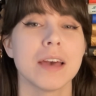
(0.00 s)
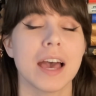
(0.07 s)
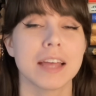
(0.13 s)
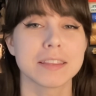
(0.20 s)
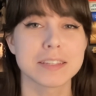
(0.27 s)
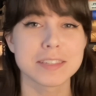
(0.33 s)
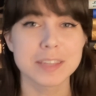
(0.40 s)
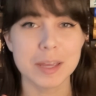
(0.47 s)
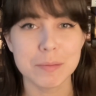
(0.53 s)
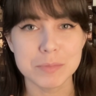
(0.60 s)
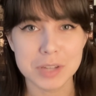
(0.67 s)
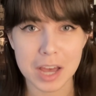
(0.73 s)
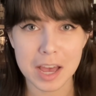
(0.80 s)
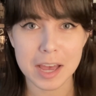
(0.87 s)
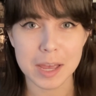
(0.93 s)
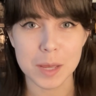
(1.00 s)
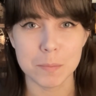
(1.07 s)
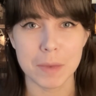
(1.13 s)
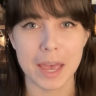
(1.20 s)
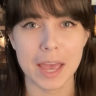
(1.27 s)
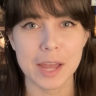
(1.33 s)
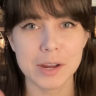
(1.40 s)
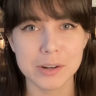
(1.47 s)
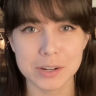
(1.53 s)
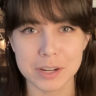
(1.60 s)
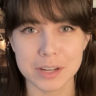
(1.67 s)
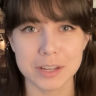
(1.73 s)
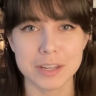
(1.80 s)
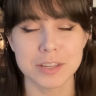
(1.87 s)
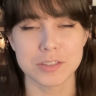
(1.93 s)
at the same time,
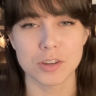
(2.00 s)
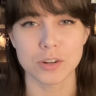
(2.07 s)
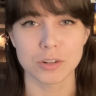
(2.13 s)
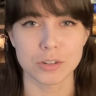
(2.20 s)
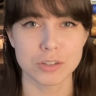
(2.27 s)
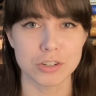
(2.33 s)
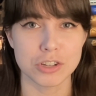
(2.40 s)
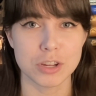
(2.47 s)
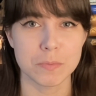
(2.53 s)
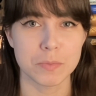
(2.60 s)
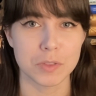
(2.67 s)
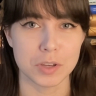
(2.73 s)
Hera is on her ship,